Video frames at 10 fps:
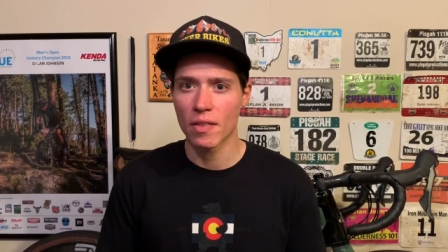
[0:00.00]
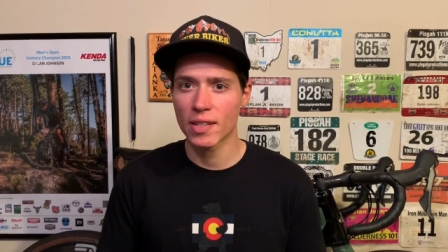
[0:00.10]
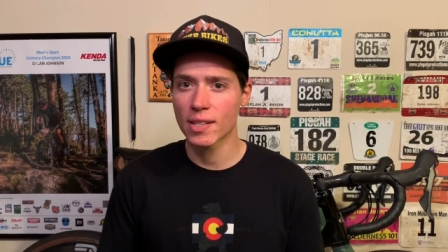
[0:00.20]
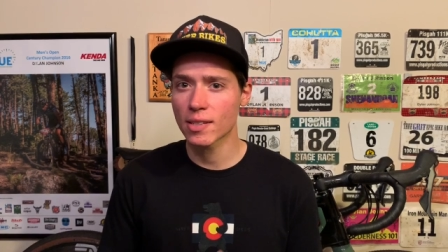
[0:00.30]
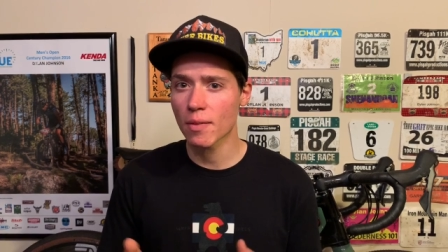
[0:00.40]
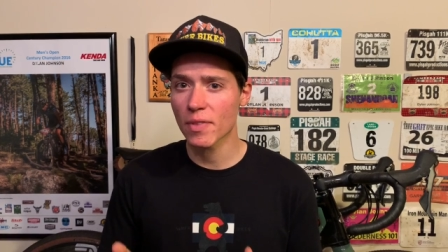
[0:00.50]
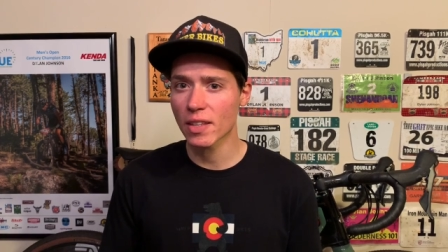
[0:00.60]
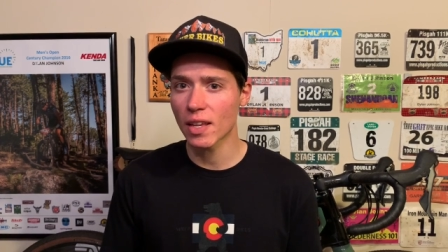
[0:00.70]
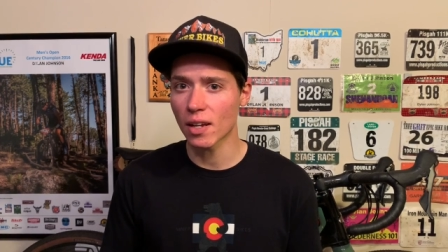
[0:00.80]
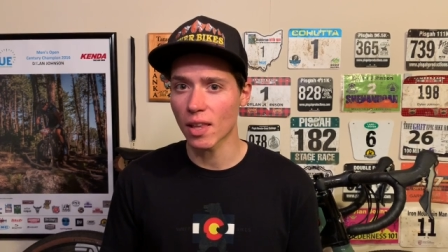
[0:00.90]
This is
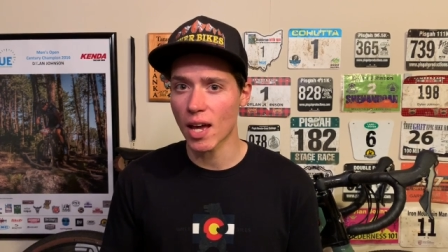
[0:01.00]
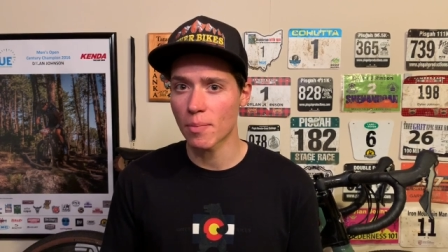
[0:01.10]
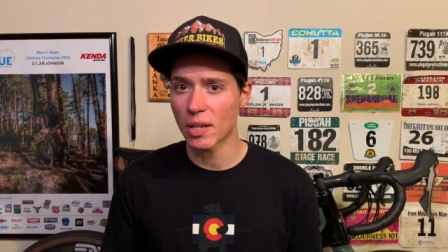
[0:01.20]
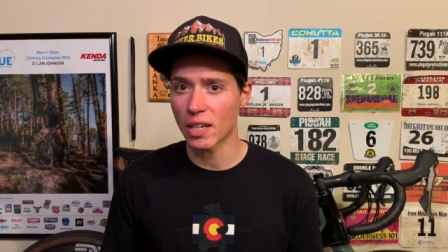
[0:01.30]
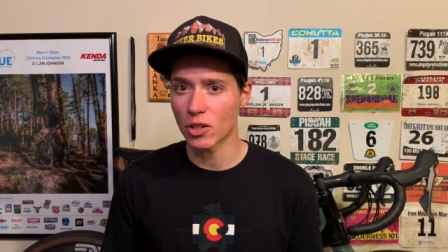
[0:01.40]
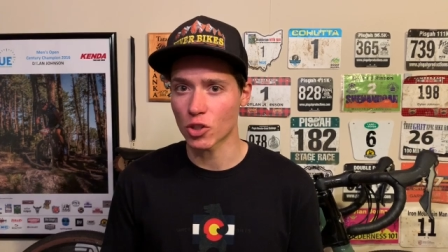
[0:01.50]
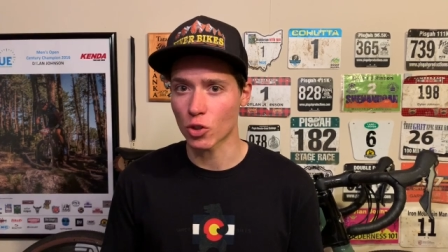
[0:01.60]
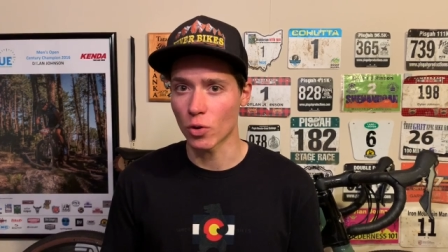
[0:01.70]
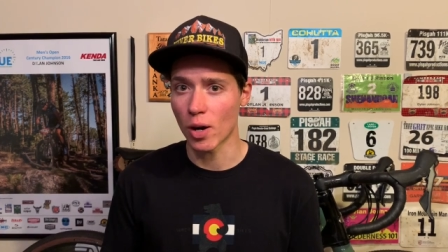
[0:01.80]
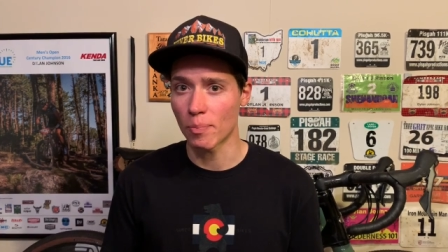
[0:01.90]
something that a lot of beginners
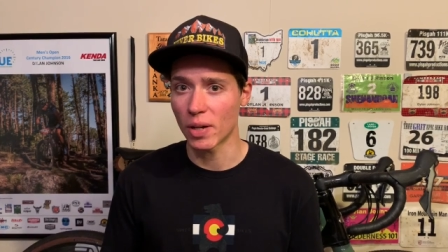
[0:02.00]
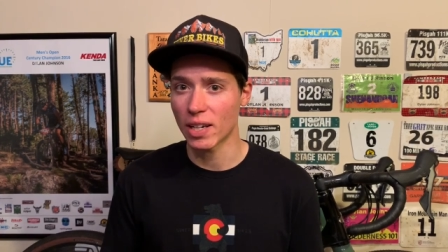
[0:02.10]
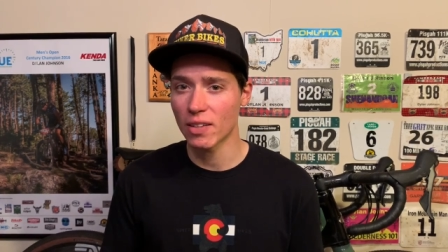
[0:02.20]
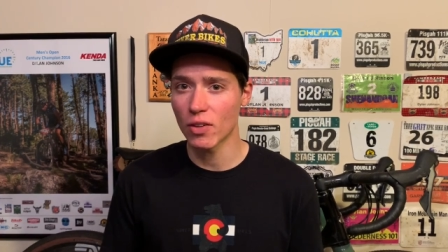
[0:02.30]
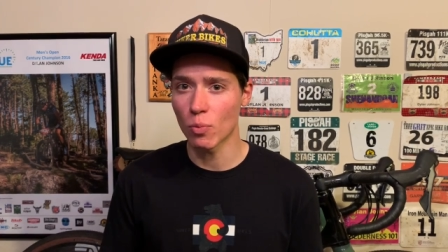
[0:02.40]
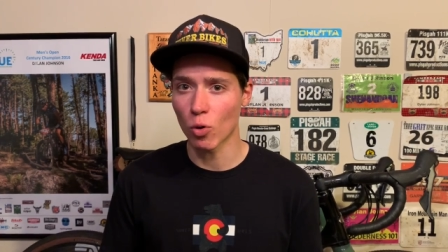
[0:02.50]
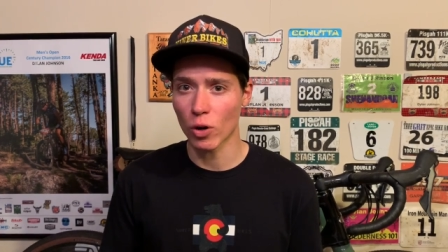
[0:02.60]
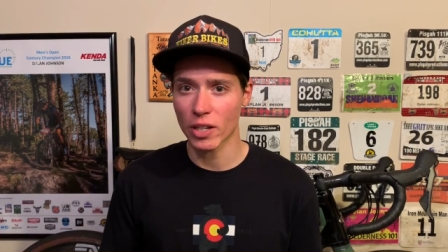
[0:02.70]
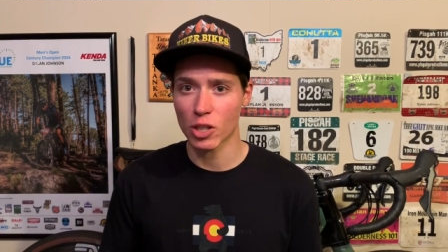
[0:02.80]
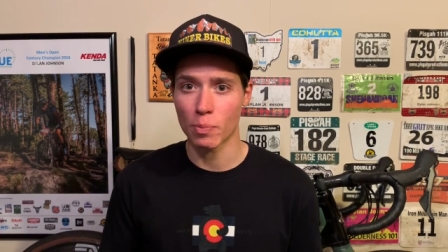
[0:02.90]
screw up, but even
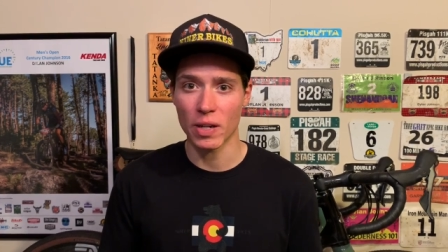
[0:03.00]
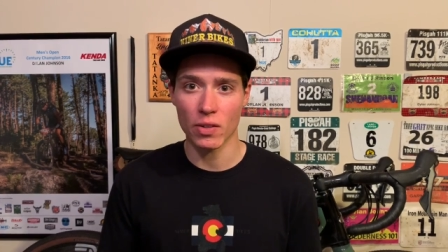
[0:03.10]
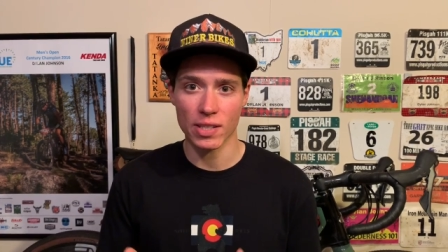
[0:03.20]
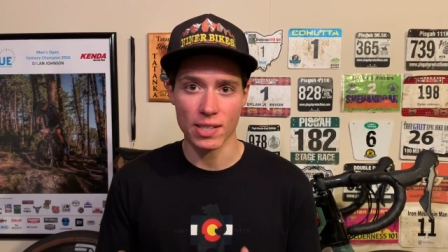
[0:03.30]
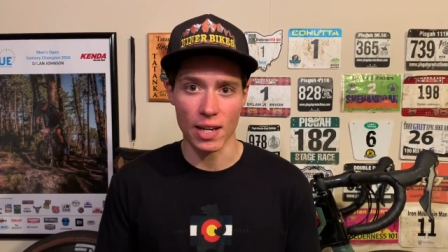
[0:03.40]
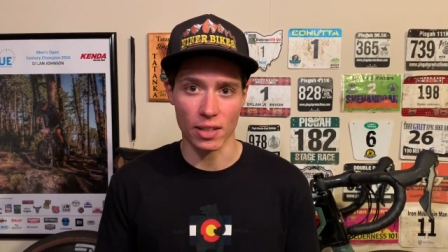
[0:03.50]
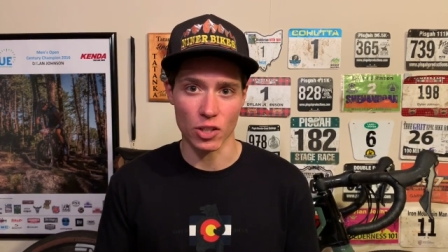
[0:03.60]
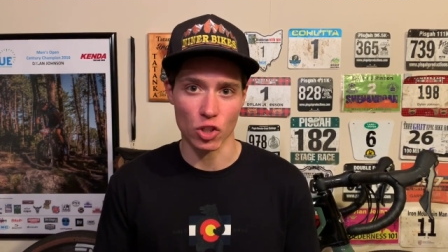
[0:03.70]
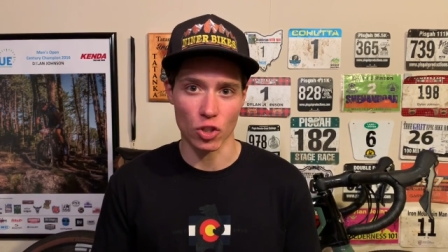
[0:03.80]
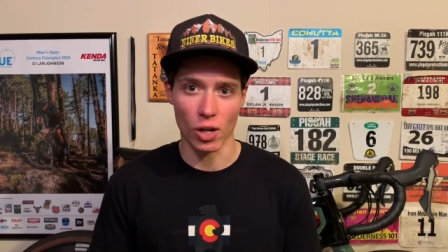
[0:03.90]
more experienced
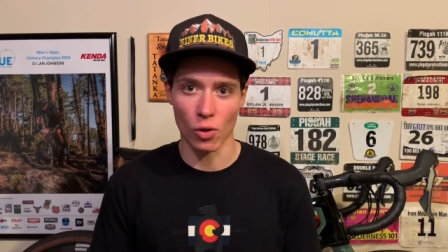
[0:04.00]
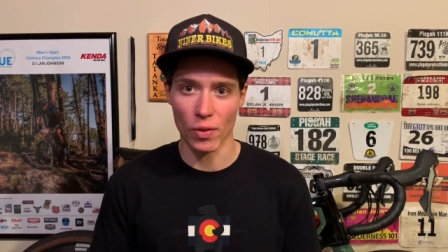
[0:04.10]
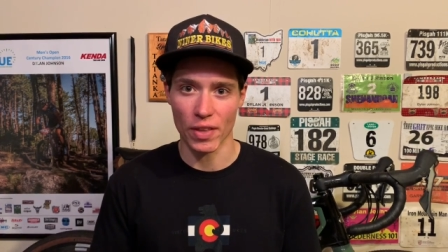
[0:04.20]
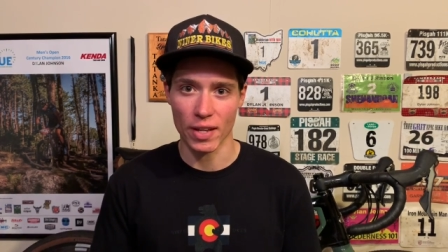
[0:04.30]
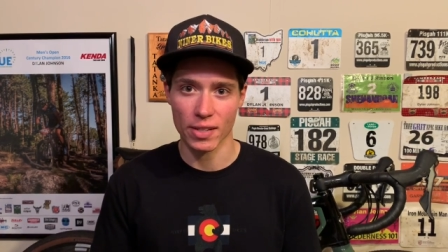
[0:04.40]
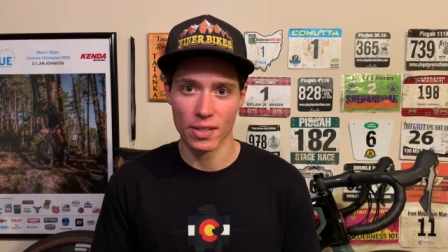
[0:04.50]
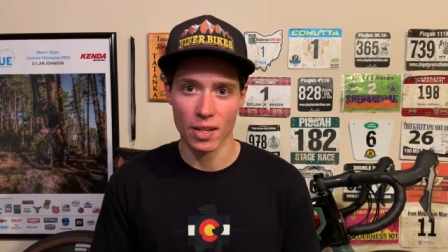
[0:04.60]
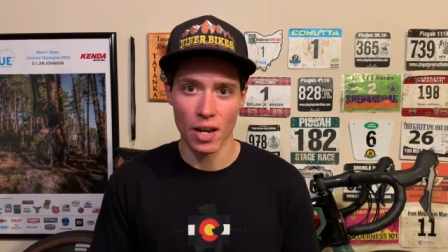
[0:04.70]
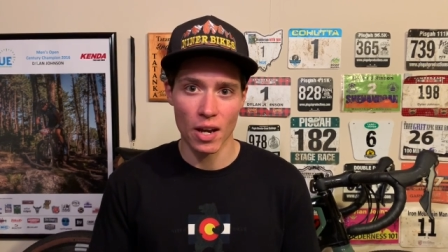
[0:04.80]
cyclists struggle with this.